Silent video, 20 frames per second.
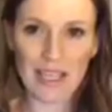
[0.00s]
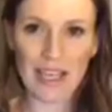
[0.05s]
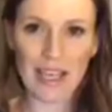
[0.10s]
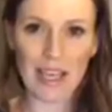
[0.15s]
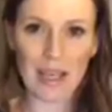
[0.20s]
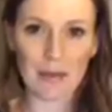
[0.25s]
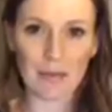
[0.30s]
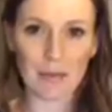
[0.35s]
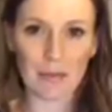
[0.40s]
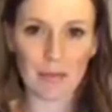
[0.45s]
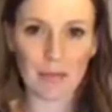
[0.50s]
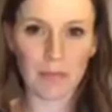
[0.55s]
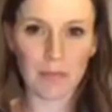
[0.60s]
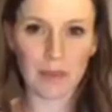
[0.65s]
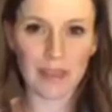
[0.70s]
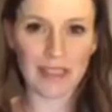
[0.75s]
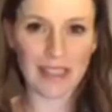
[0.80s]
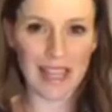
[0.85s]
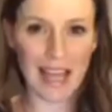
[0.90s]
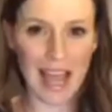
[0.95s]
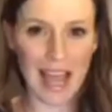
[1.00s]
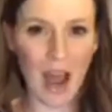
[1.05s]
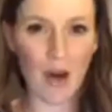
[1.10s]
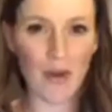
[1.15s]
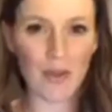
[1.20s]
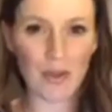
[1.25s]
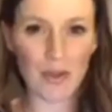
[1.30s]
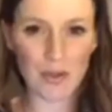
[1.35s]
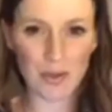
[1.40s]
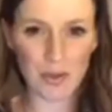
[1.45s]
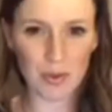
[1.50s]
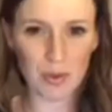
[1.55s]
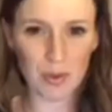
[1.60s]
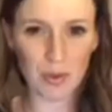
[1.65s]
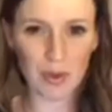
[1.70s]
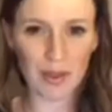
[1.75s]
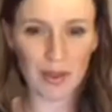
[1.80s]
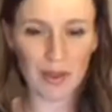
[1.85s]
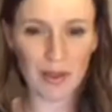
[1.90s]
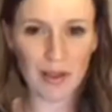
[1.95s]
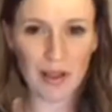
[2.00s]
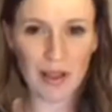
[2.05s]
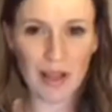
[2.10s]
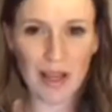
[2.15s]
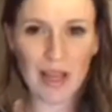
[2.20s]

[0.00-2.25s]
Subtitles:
and plow the soil